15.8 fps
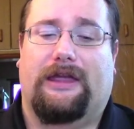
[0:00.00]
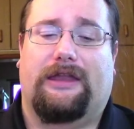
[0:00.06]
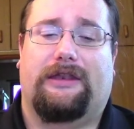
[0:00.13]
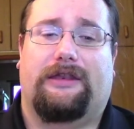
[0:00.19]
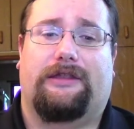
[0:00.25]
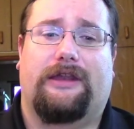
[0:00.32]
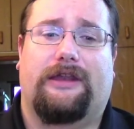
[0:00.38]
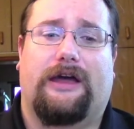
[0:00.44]

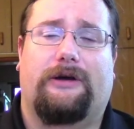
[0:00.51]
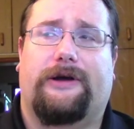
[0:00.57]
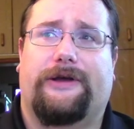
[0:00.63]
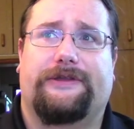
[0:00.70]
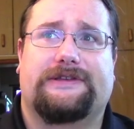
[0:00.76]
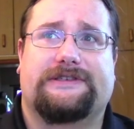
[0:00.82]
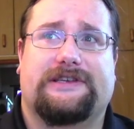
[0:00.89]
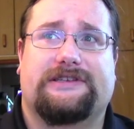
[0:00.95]
No
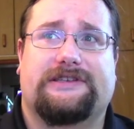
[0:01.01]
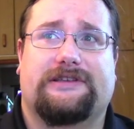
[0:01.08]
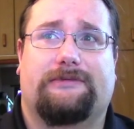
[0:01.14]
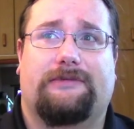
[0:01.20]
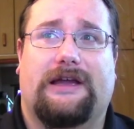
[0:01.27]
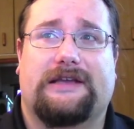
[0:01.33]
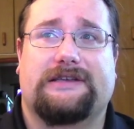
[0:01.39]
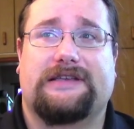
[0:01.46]
other system
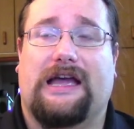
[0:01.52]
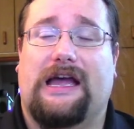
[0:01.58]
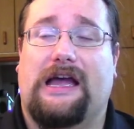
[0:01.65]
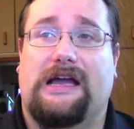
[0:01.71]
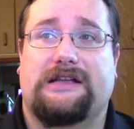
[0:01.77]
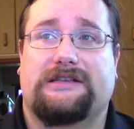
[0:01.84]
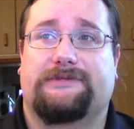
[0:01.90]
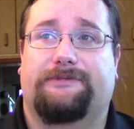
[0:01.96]
has
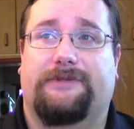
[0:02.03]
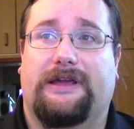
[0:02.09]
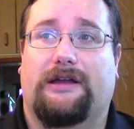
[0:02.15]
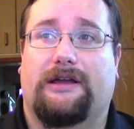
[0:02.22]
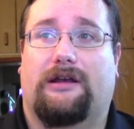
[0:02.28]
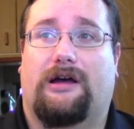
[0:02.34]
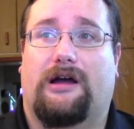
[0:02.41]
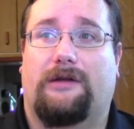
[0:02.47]
as big a
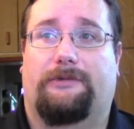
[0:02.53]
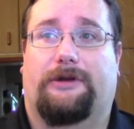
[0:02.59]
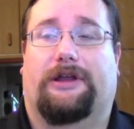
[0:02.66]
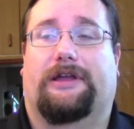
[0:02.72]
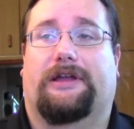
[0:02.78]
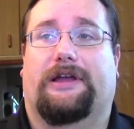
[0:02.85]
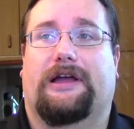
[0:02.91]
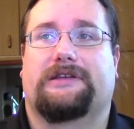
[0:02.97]

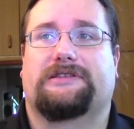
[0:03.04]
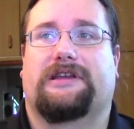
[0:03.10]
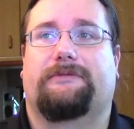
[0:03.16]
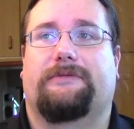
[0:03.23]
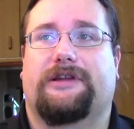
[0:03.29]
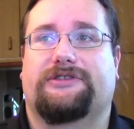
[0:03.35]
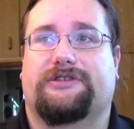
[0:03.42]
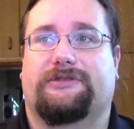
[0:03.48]
library as I
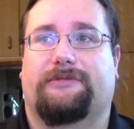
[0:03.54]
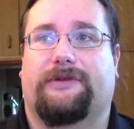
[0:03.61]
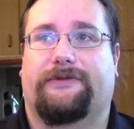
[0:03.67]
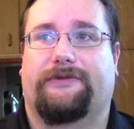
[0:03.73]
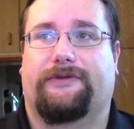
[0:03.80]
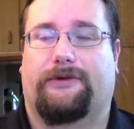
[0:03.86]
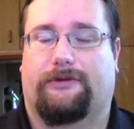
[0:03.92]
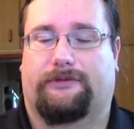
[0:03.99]
mentioned
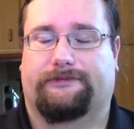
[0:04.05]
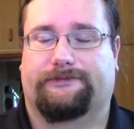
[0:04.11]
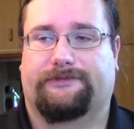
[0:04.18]
before.